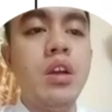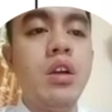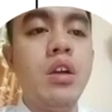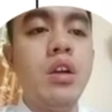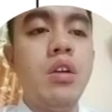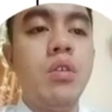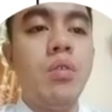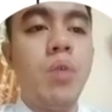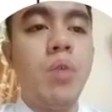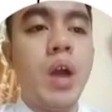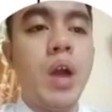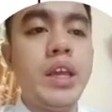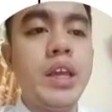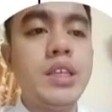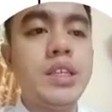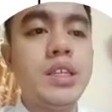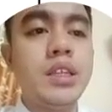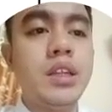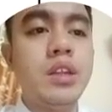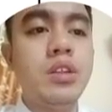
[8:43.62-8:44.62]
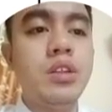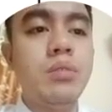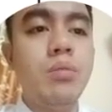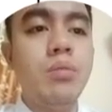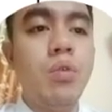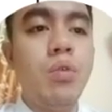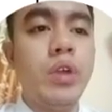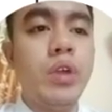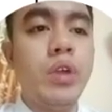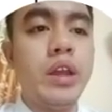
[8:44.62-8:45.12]
Why is it in the
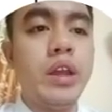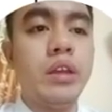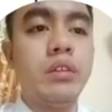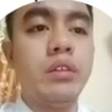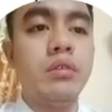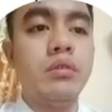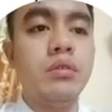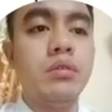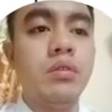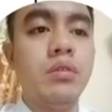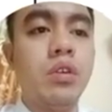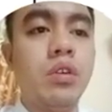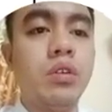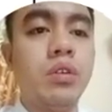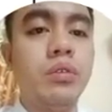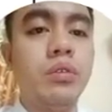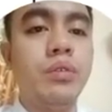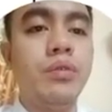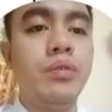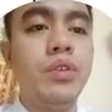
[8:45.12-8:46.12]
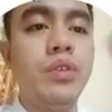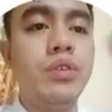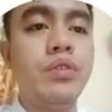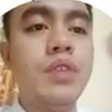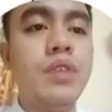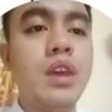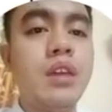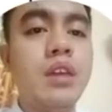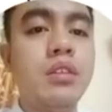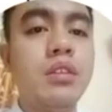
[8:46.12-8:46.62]
morning? Or if you
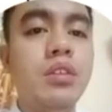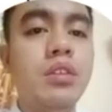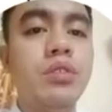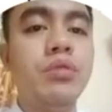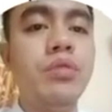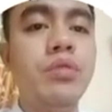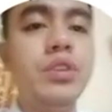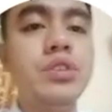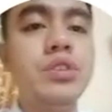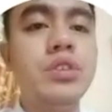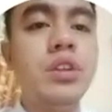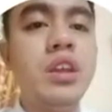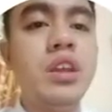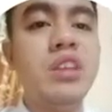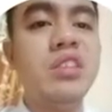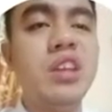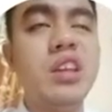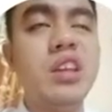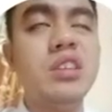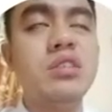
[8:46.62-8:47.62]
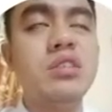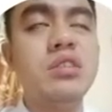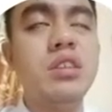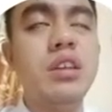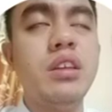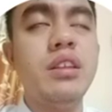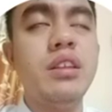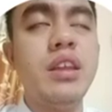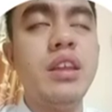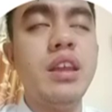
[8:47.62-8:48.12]
think your reason here is
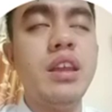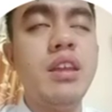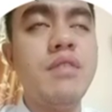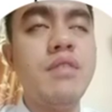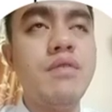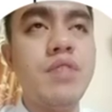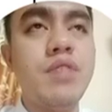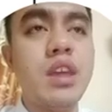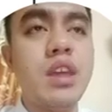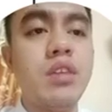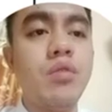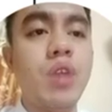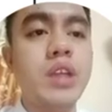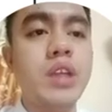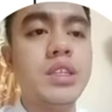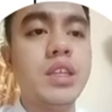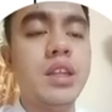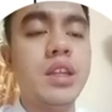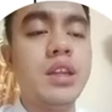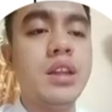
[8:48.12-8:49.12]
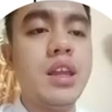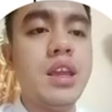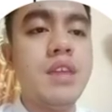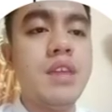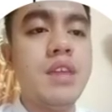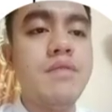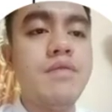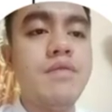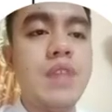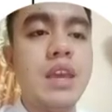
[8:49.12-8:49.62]
in the evening, why is it in the
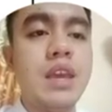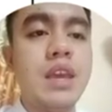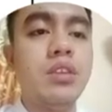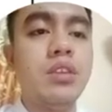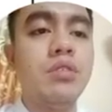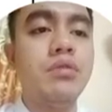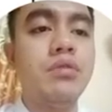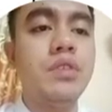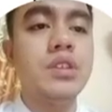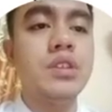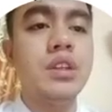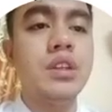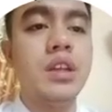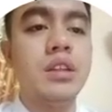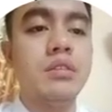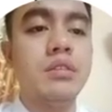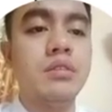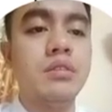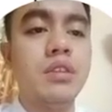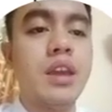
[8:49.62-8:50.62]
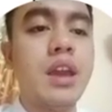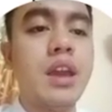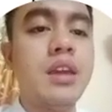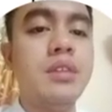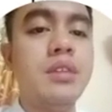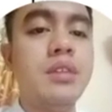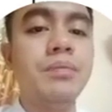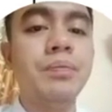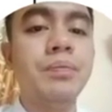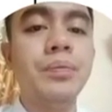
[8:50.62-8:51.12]
evening? You reason it, okay?
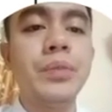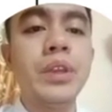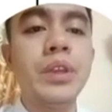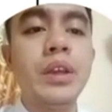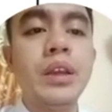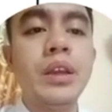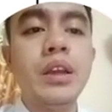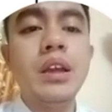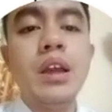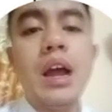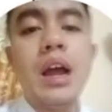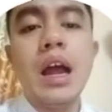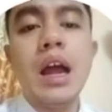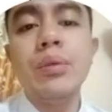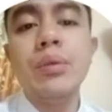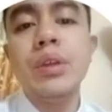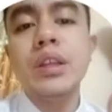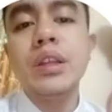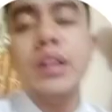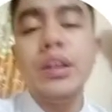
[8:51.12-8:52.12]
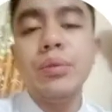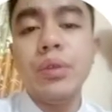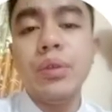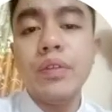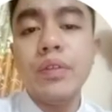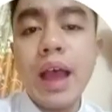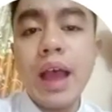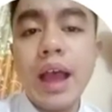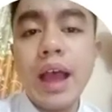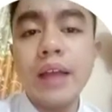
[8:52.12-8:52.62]
Are we clear
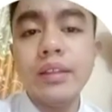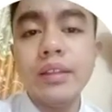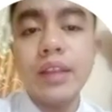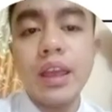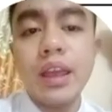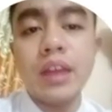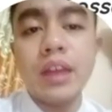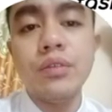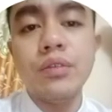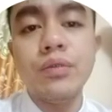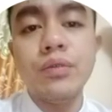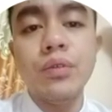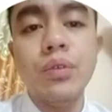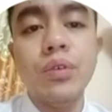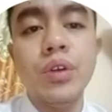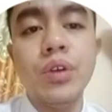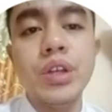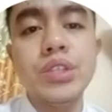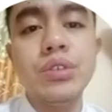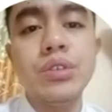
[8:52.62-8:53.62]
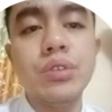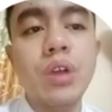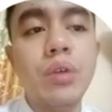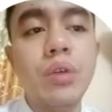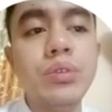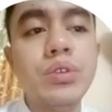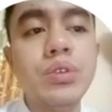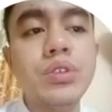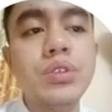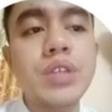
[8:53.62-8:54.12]
with that? And of course, you're
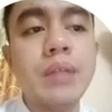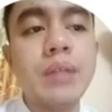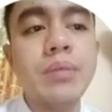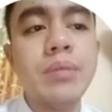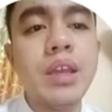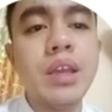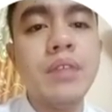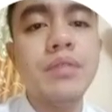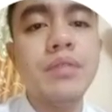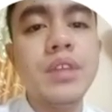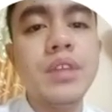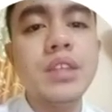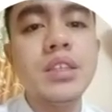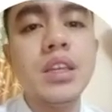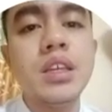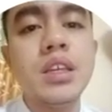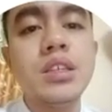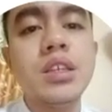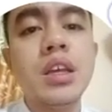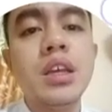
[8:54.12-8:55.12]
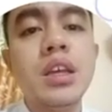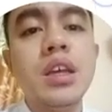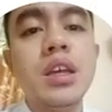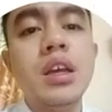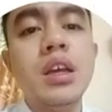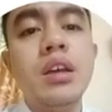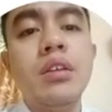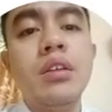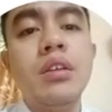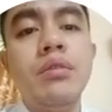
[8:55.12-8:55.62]
going to tell me if this is
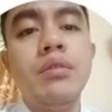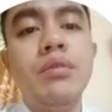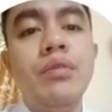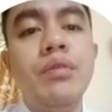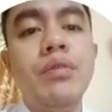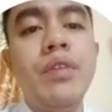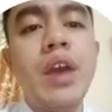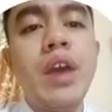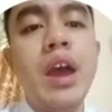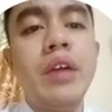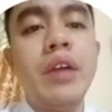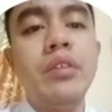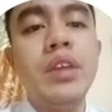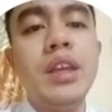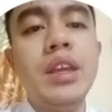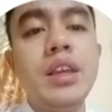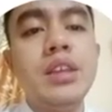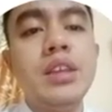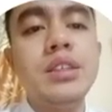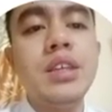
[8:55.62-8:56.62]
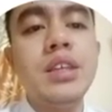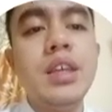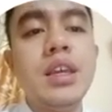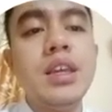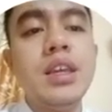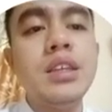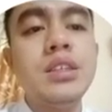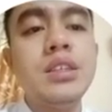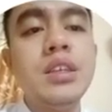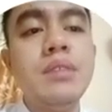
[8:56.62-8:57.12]
very
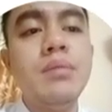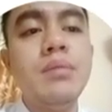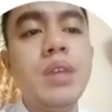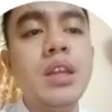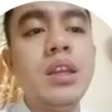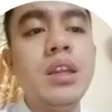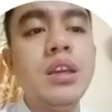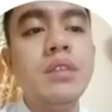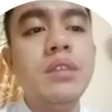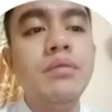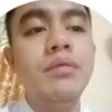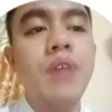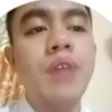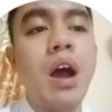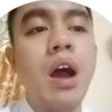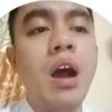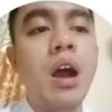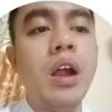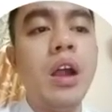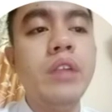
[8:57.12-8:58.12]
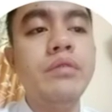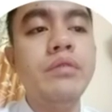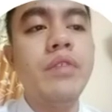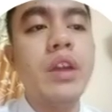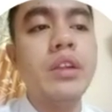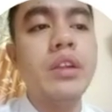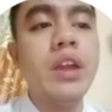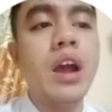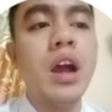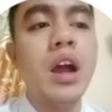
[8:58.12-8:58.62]
easy, medium, hard,
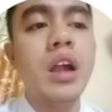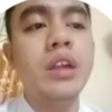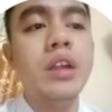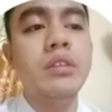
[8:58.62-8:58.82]
very hard,